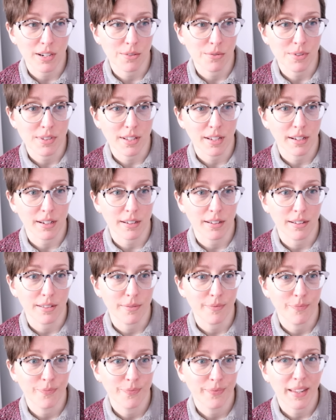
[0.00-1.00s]
It was like
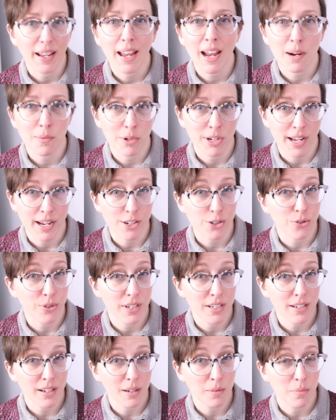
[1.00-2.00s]
a, a haberdashery
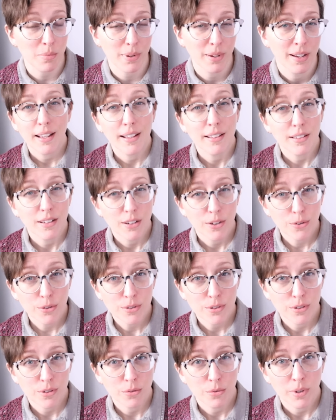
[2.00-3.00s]
type. In
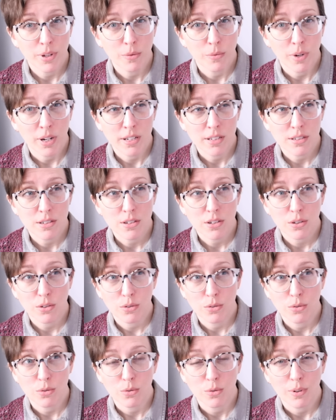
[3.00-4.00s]
Kyoto, we went
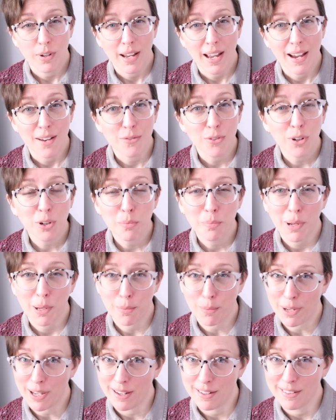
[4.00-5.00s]
to Avril
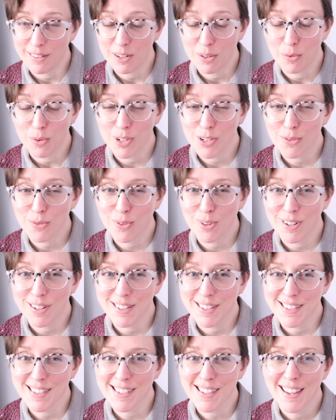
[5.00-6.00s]
Pepin, which
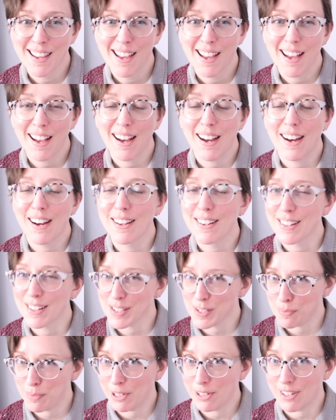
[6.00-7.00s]
was an
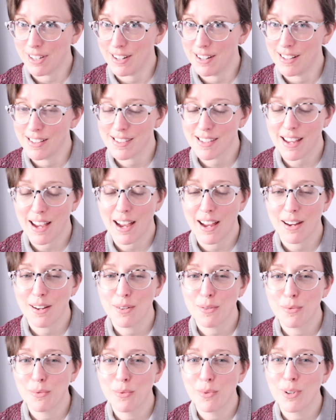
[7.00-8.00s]
experience. I
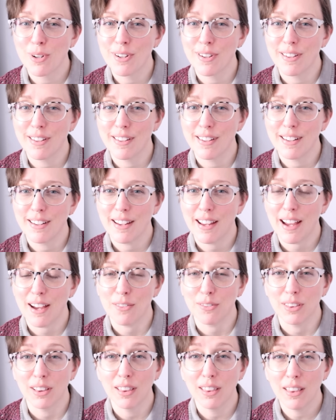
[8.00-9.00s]
would
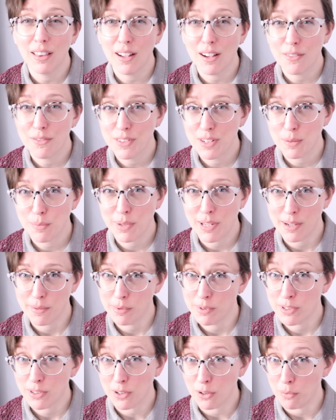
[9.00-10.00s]
have loved to be
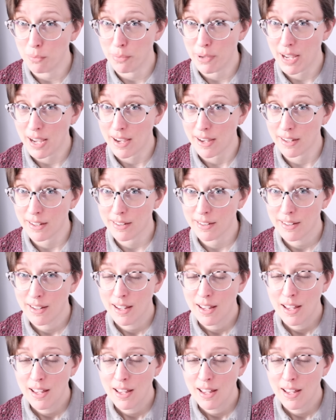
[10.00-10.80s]
able to go back.